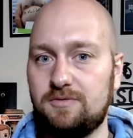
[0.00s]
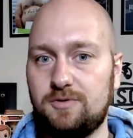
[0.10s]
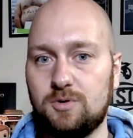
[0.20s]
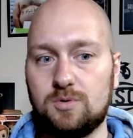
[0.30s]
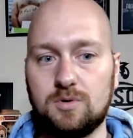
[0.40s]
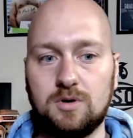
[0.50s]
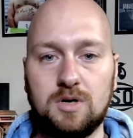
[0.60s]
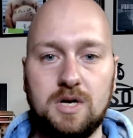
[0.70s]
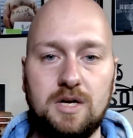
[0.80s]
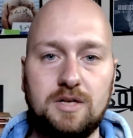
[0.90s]
you're
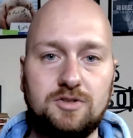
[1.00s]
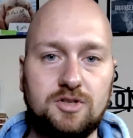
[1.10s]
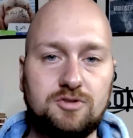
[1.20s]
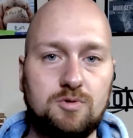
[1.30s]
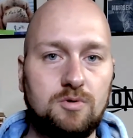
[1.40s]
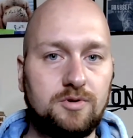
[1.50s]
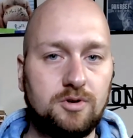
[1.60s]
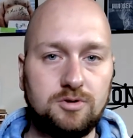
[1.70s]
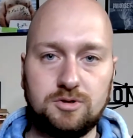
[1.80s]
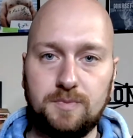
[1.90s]
just scrolling
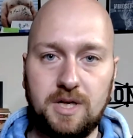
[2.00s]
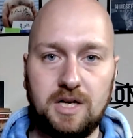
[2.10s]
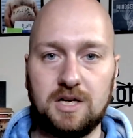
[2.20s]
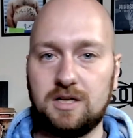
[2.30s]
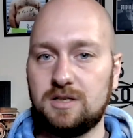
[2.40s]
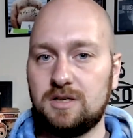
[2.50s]
social media,